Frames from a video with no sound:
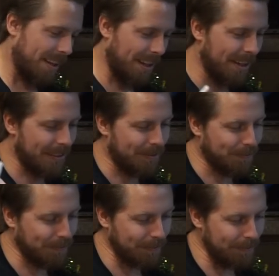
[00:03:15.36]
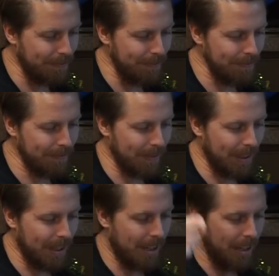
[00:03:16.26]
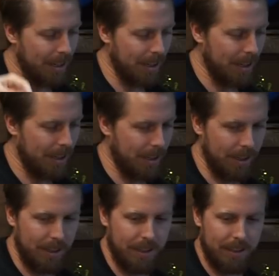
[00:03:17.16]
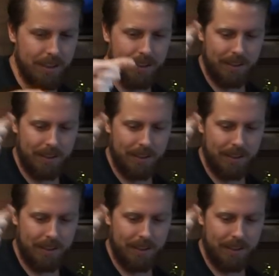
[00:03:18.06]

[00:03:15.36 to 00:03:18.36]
[no speech]